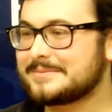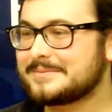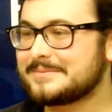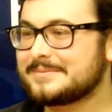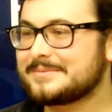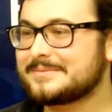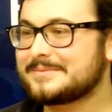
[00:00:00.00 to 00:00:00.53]

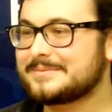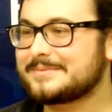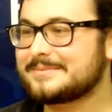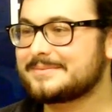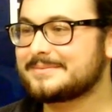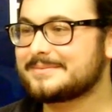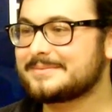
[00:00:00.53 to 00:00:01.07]

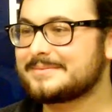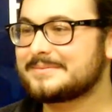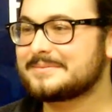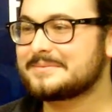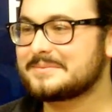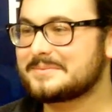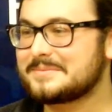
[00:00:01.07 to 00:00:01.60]

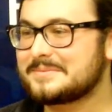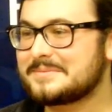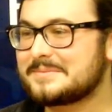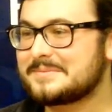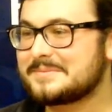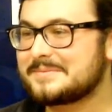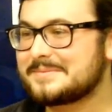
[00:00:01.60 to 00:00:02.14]

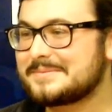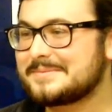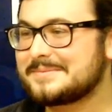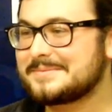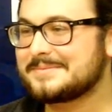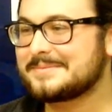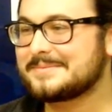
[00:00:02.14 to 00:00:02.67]

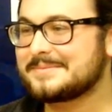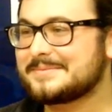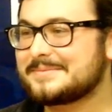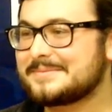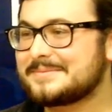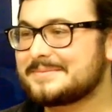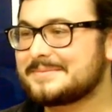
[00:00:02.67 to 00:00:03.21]

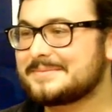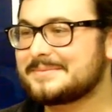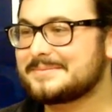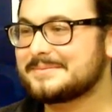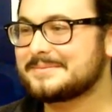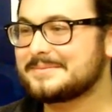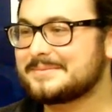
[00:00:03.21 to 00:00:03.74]

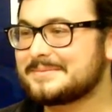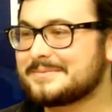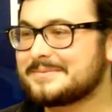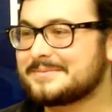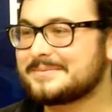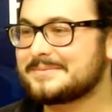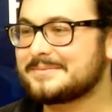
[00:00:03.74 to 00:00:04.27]

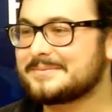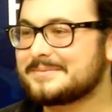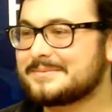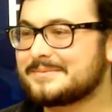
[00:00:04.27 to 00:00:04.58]
[no speech]